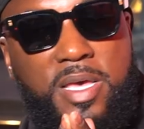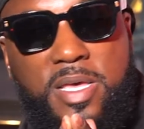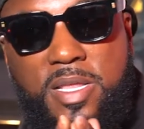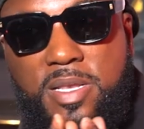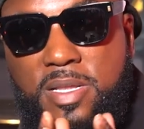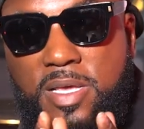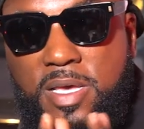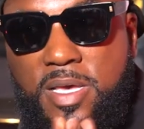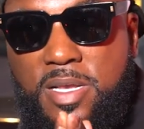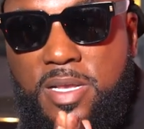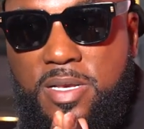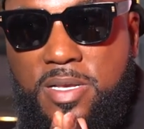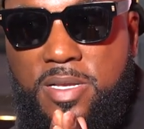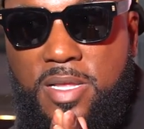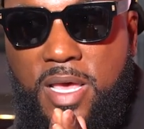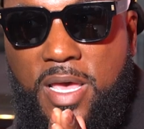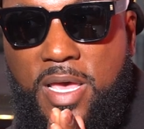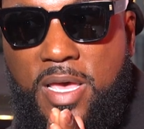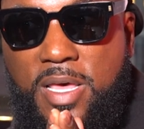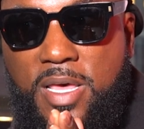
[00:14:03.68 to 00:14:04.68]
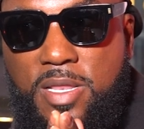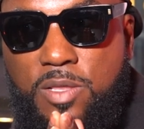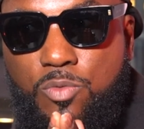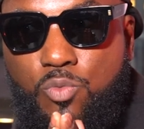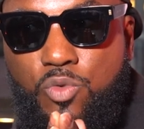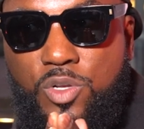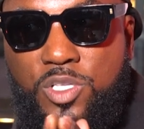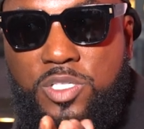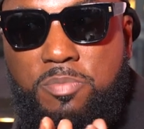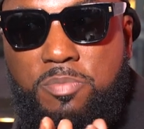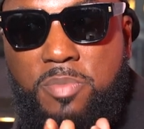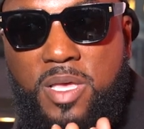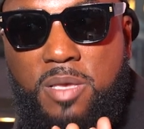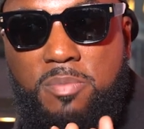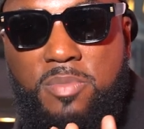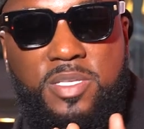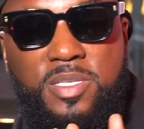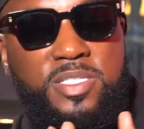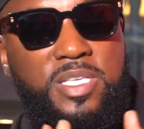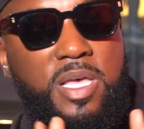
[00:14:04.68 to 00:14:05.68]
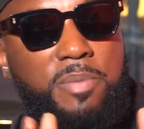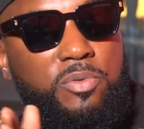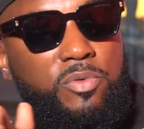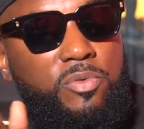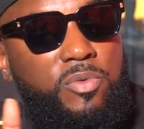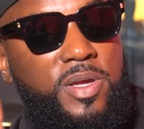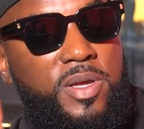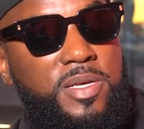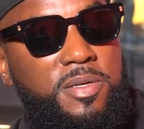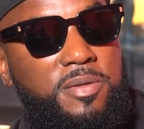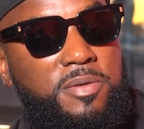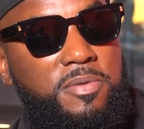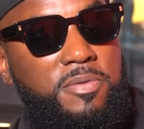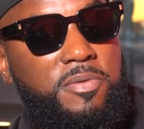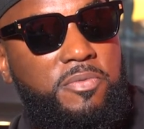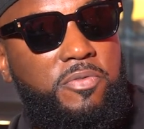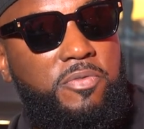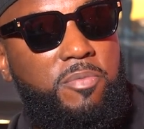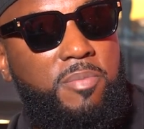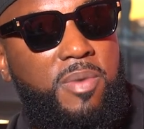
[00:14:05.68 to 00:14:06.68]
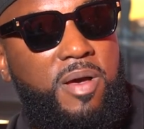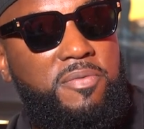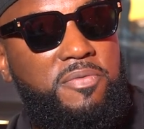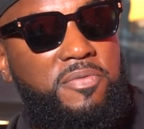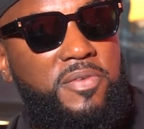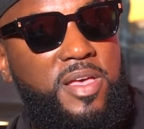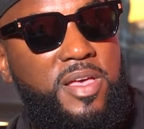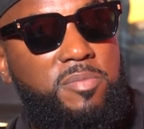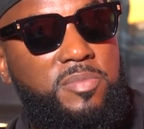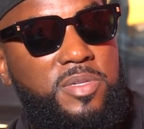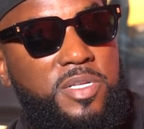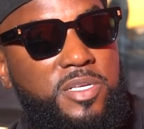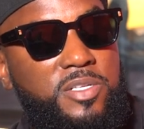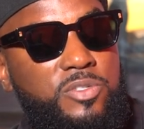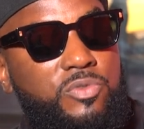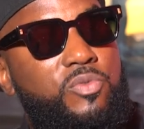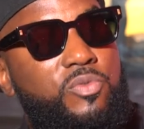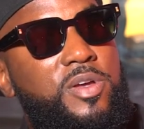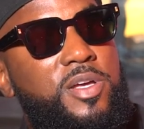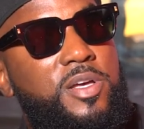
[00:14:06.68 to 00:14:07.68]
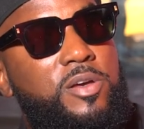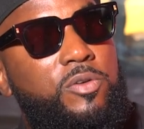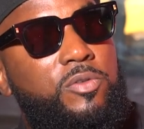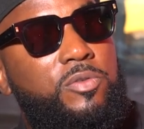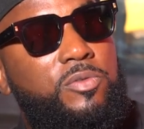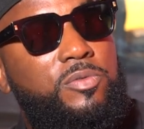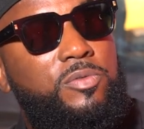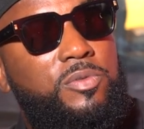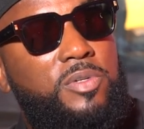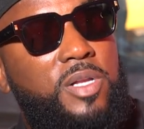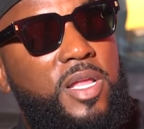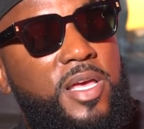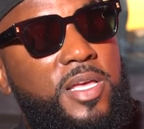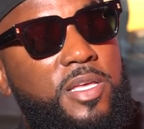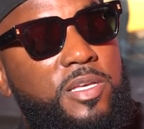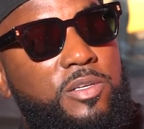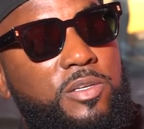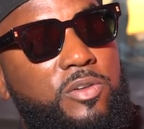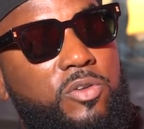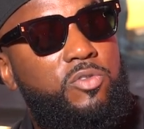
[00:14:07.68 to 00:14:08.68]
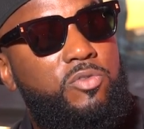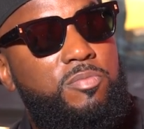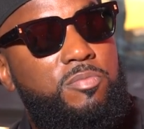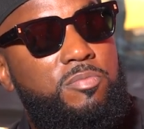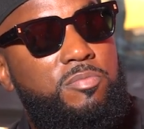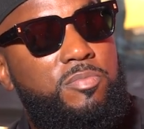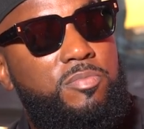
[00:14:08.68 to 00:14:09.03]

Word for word: and and and which made me separate from my family as well. Like, you know made you